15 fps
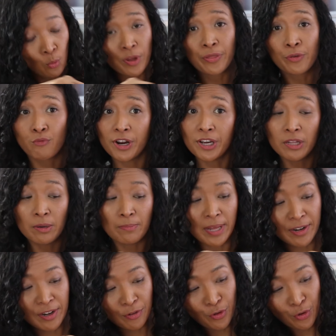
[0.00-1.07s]
with the regular
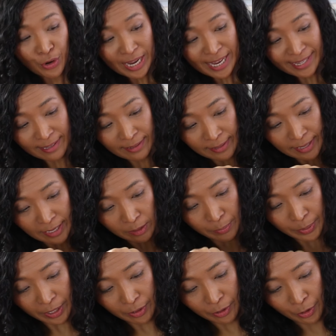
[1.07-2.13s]
blender, there is a little
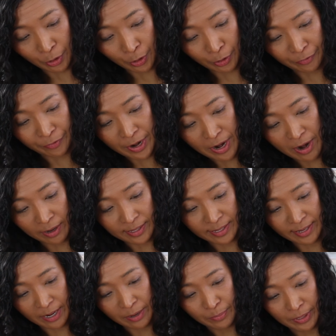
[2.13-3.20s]
bit of nut
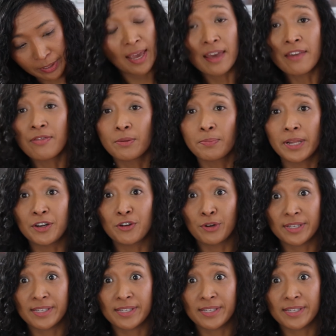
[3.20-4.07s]
sediment in the blender